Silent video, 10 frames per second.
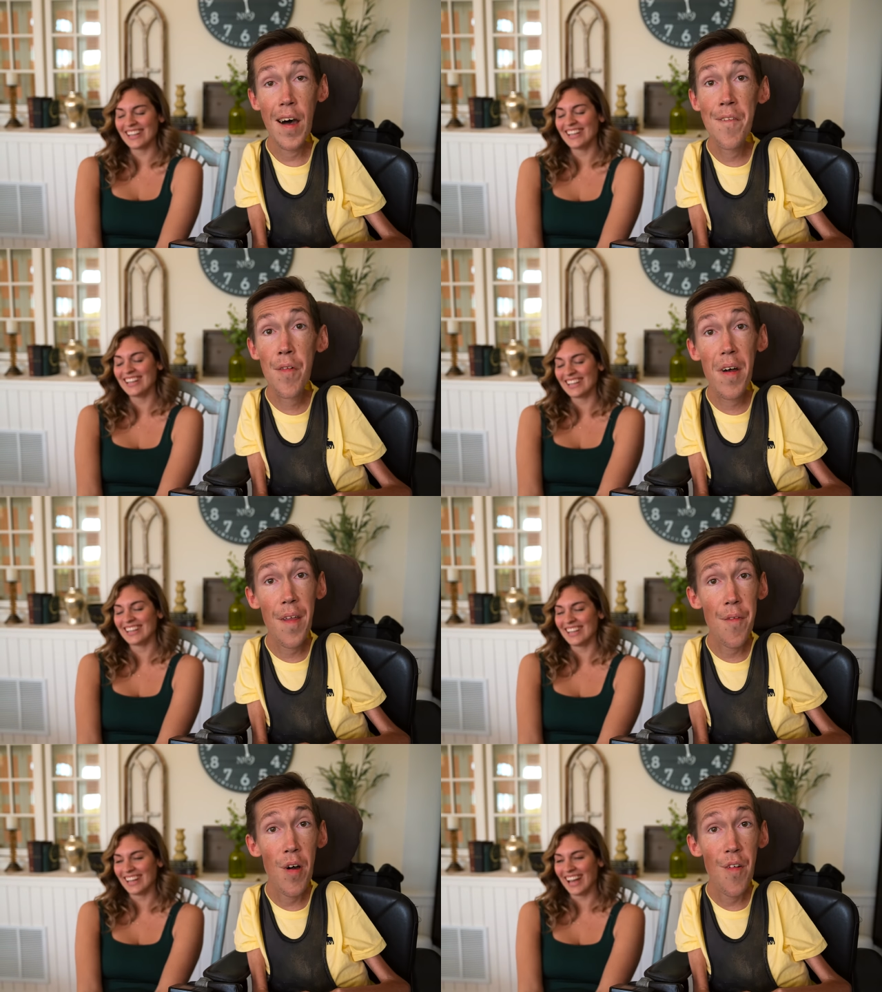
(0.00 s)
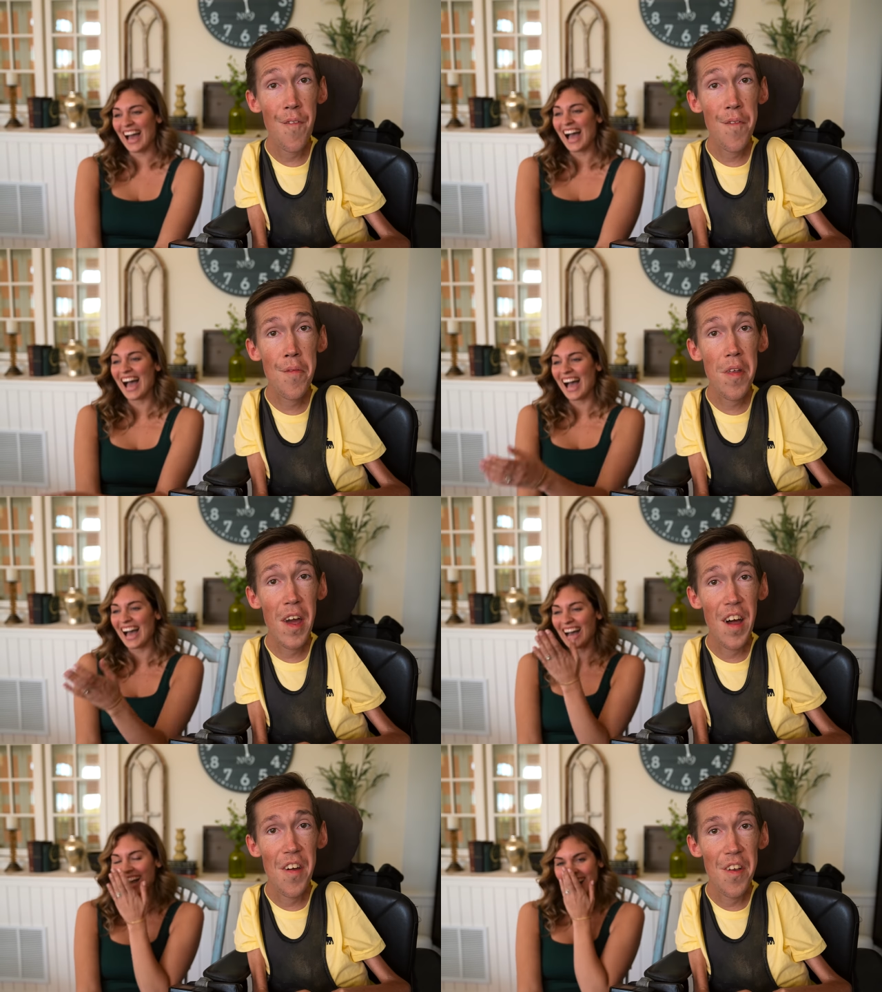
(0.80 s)
Speaker 1: I'm available to be
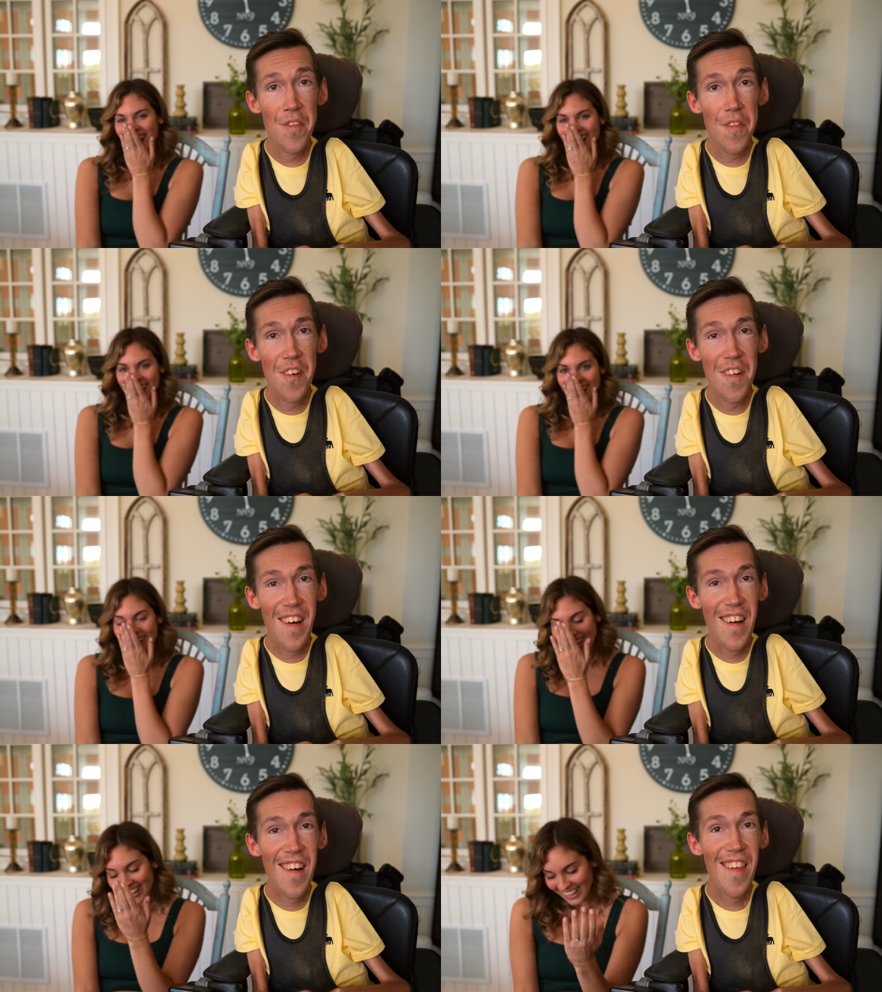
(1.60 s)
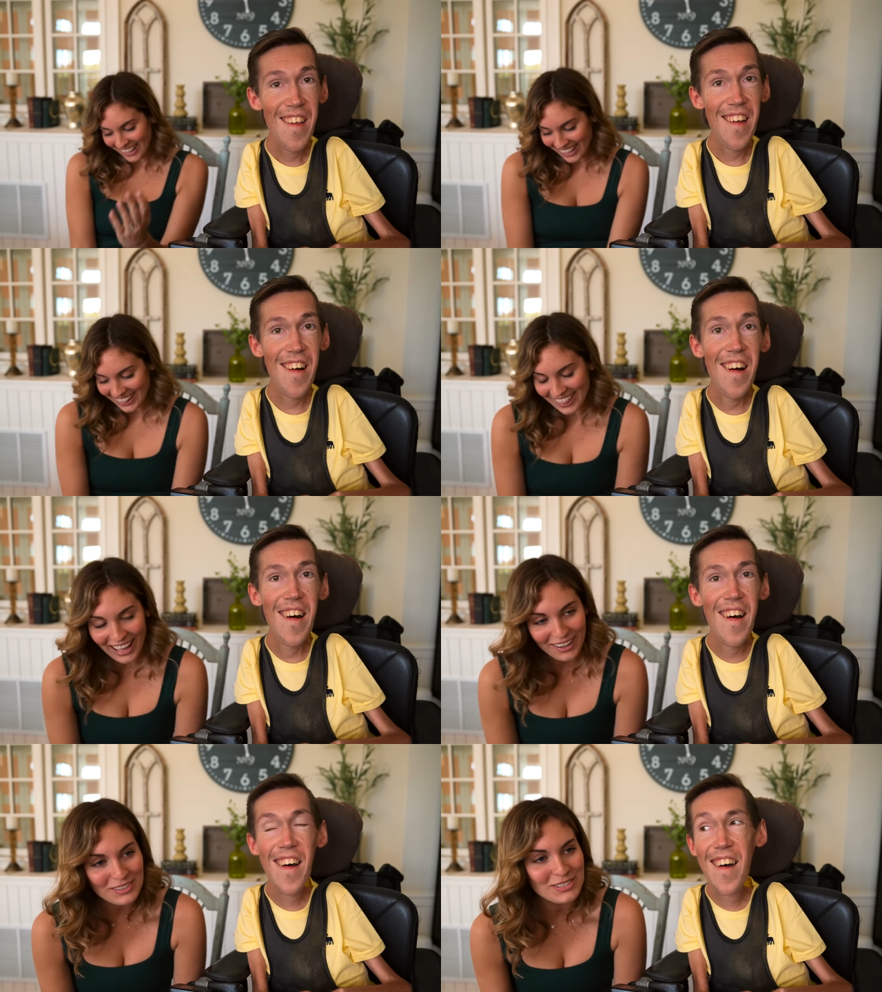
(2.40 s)
hired if you. Uh,
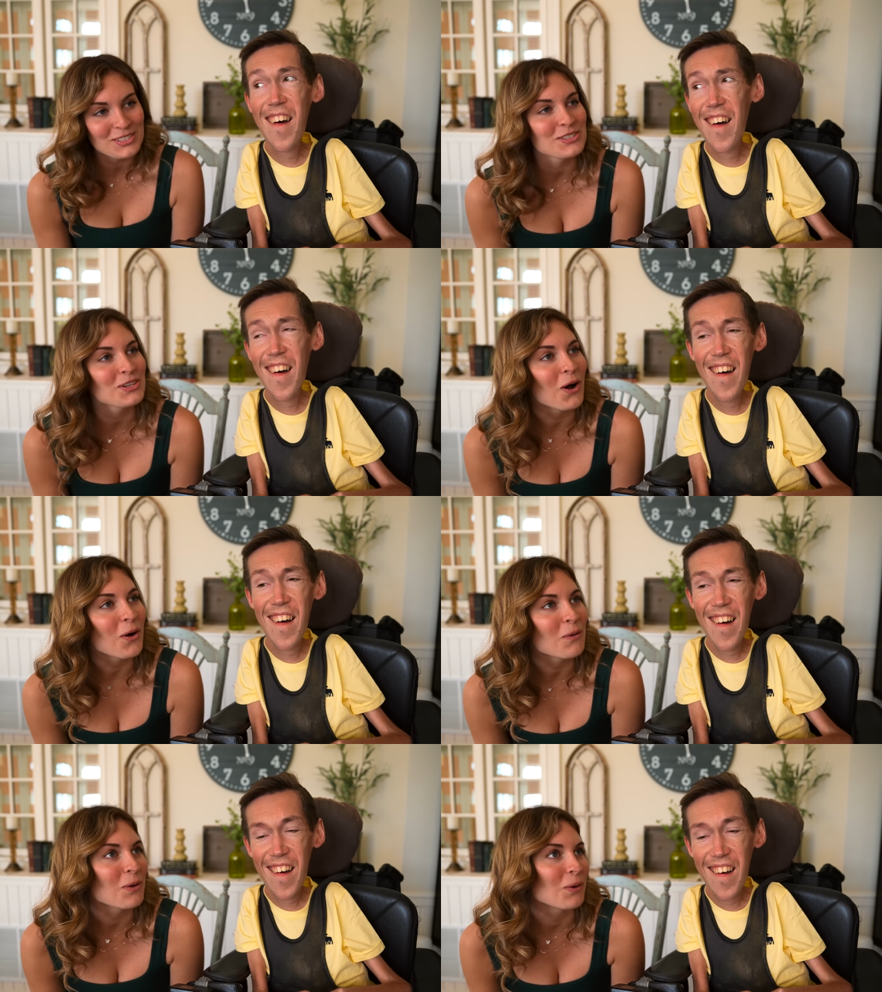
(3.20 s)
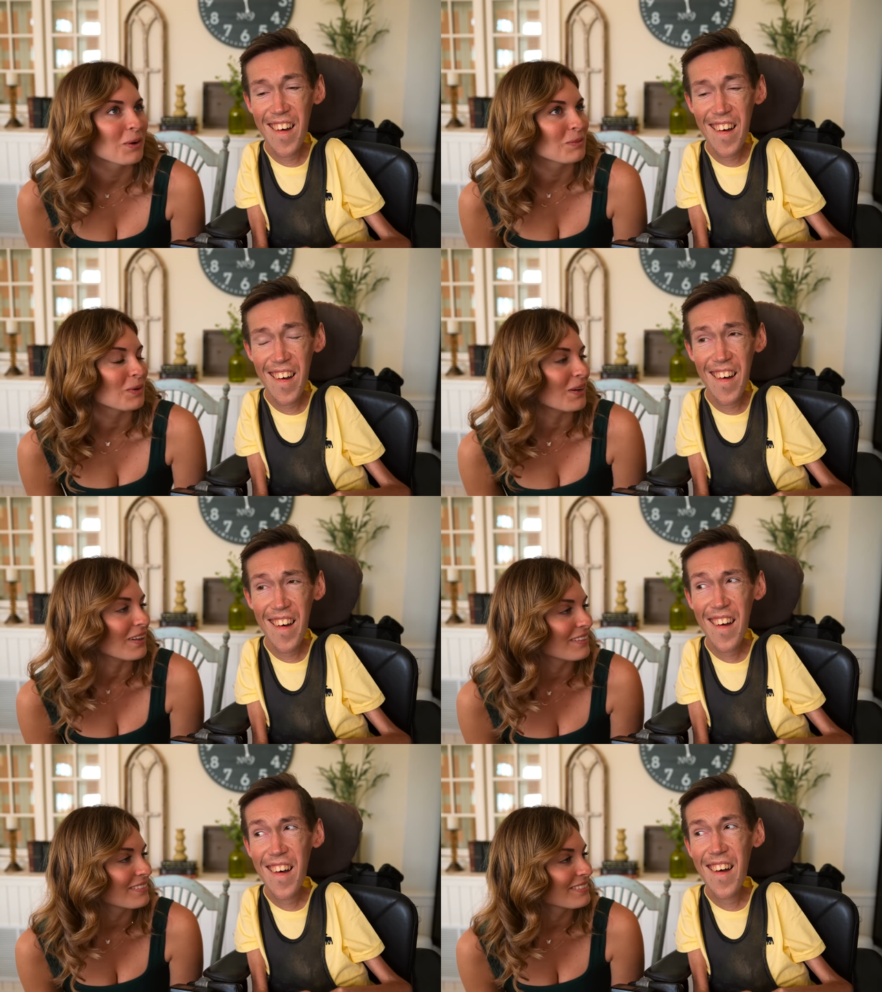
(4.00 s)
that
Speaker 2: was so
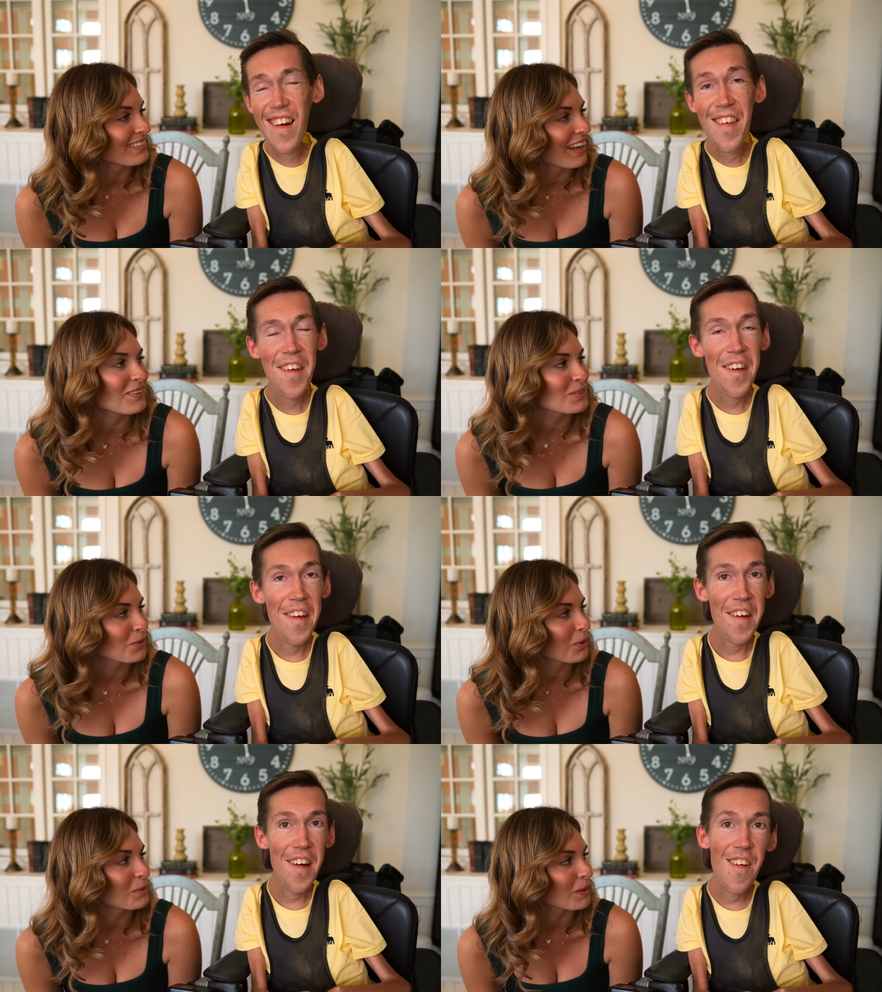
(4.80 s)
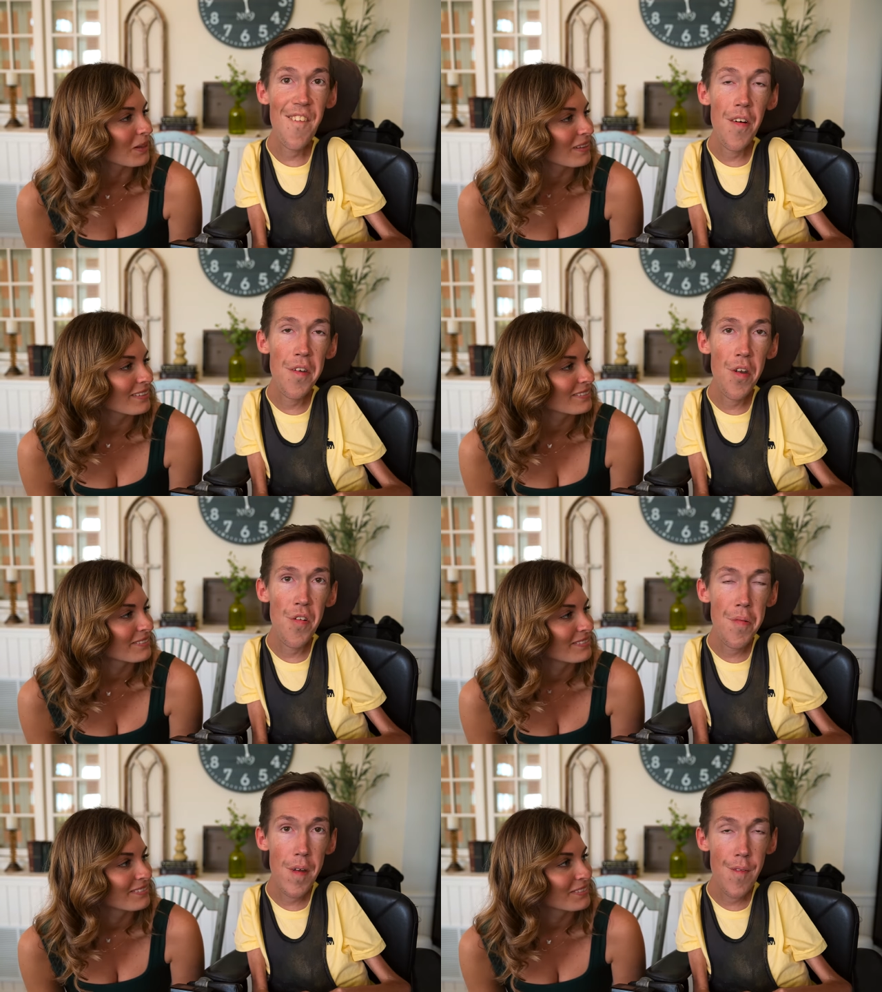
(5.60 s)
horrible. That was horrible.
Speaker 1: What would
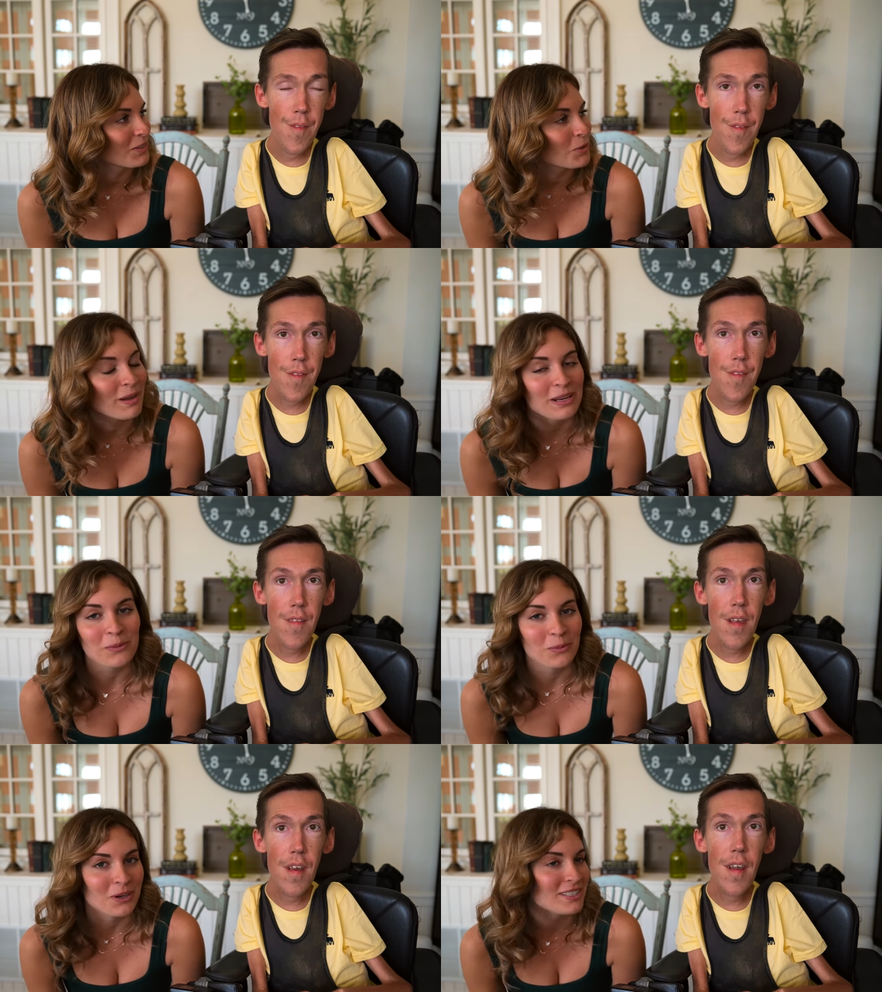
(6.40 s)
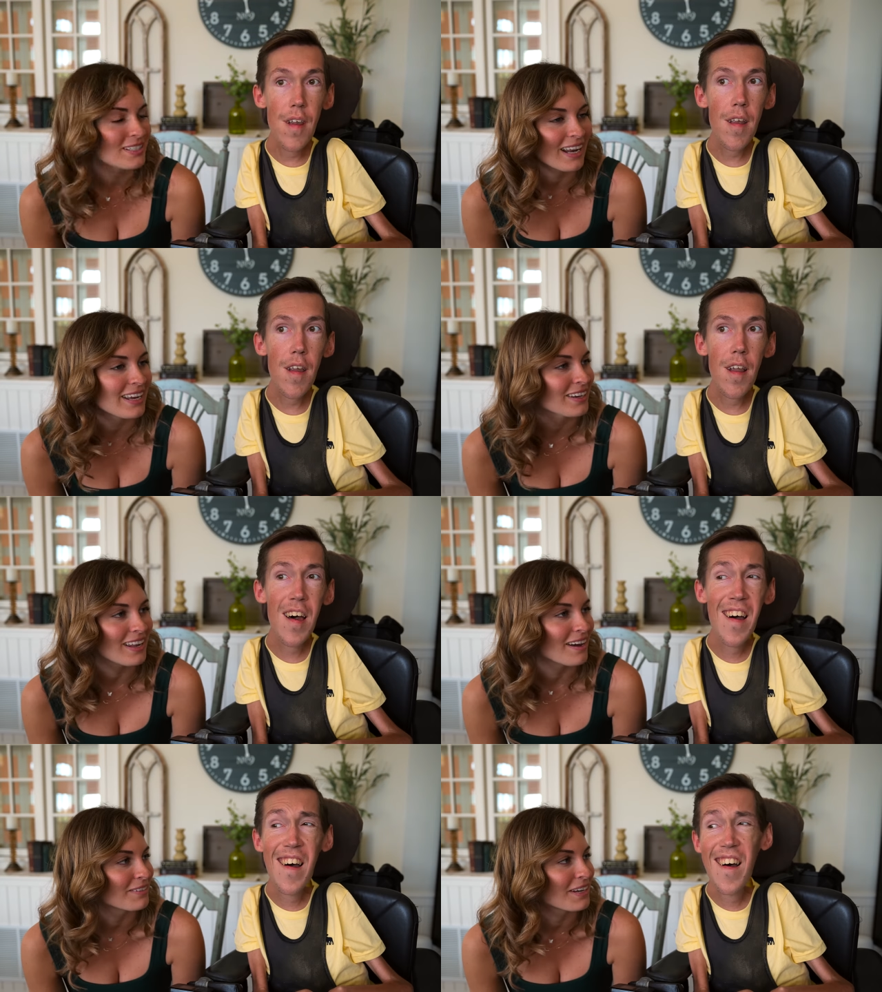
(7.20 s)
yours be?
Speaker 2: You made it worse than I
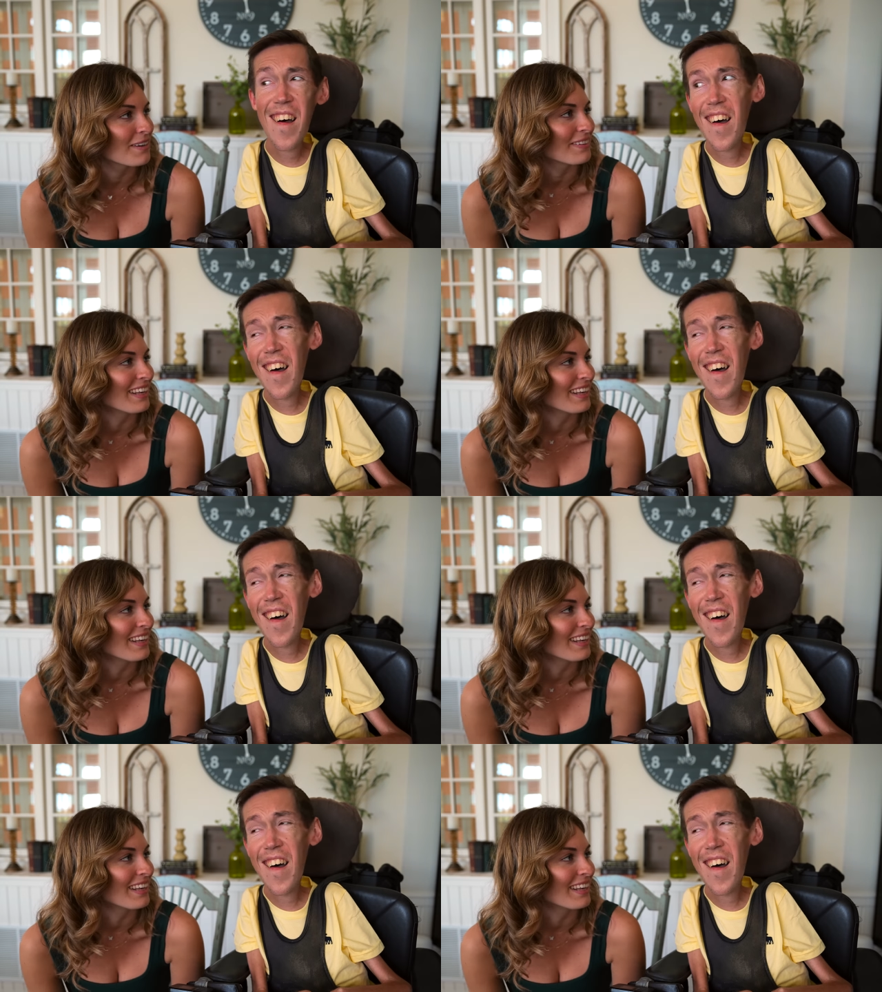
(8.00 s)
could ever even